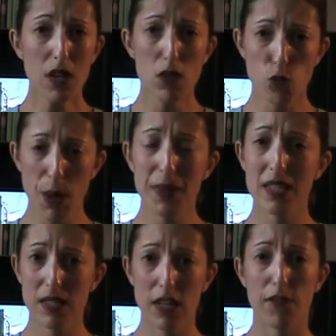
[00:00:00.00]

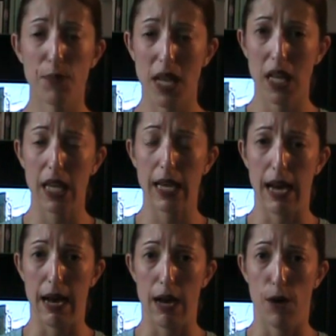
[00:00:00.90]
Reminiscent of many
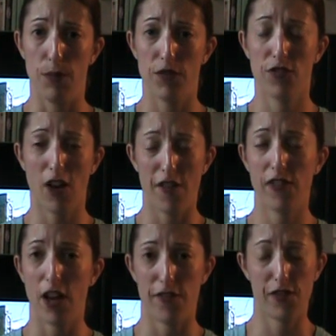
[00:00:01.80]

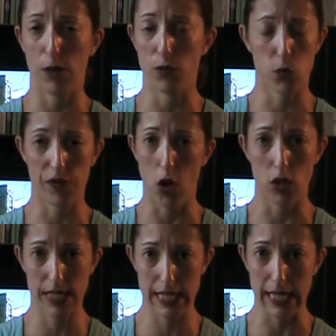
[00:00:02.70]
sci-fi films we've all
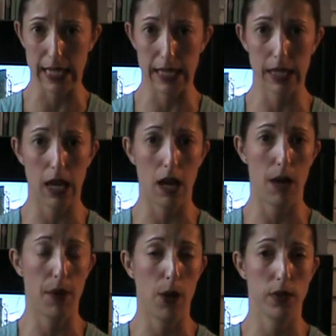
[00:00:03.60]
seen.
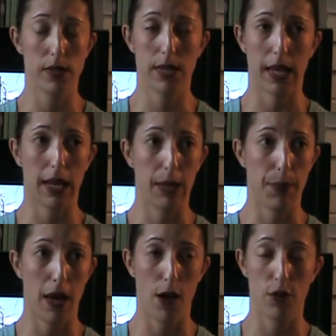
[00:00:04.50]
I was thinking
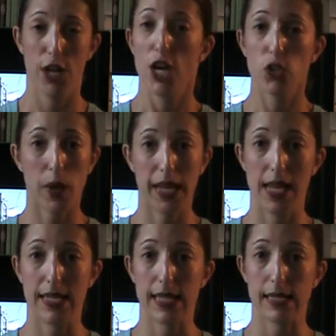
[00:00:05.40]
about
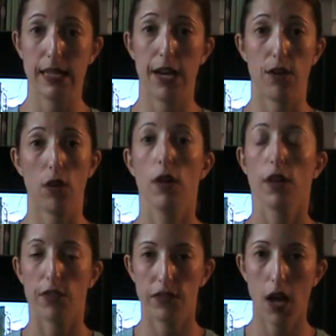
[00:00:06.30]
28 Days Later,
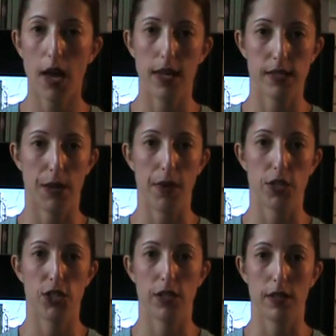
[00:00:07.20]
The Fly, as I
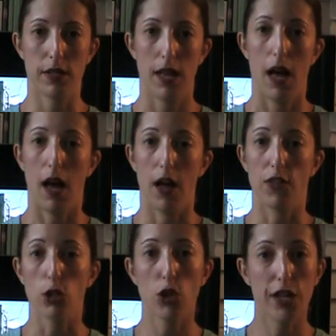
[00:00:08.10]
mentioned.
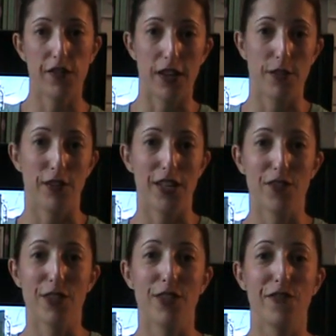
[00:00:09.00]
The look of it,
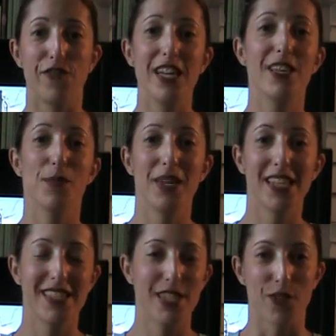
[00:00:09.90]
even the V, the
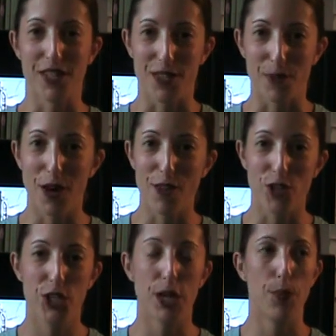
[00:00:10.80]
miniseries, The
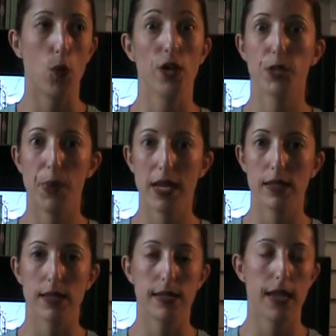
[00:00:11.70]
Mothership, or
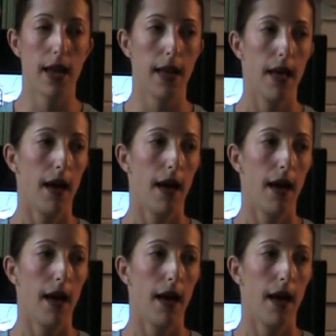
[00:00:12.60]
Independence Day,